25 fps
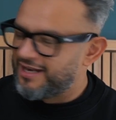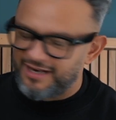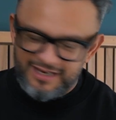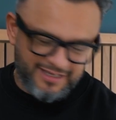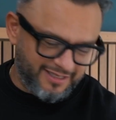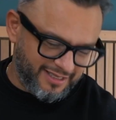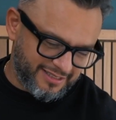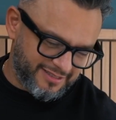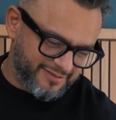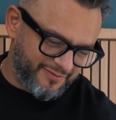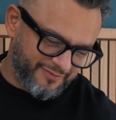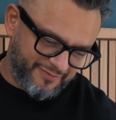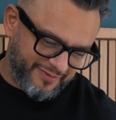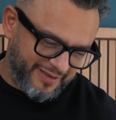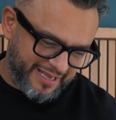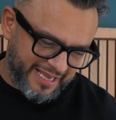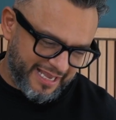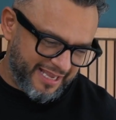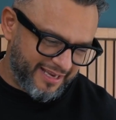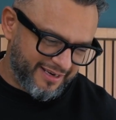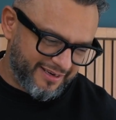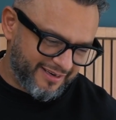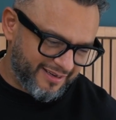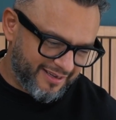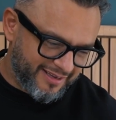And it doesn't fit
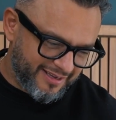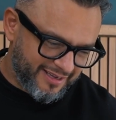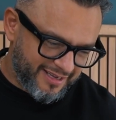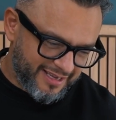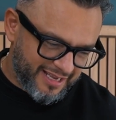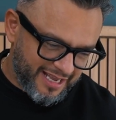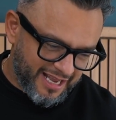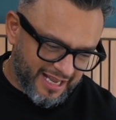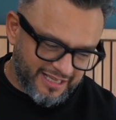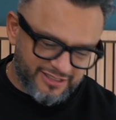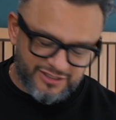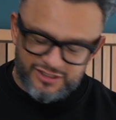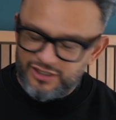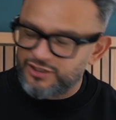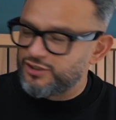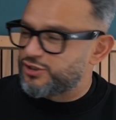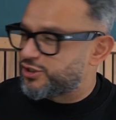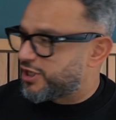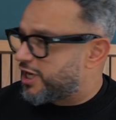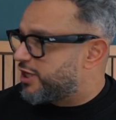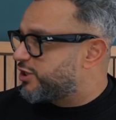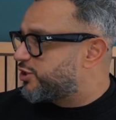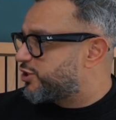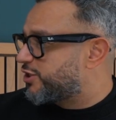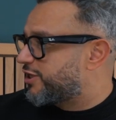in. And so you
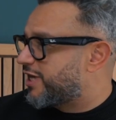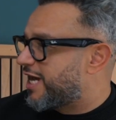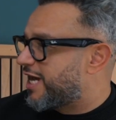changed your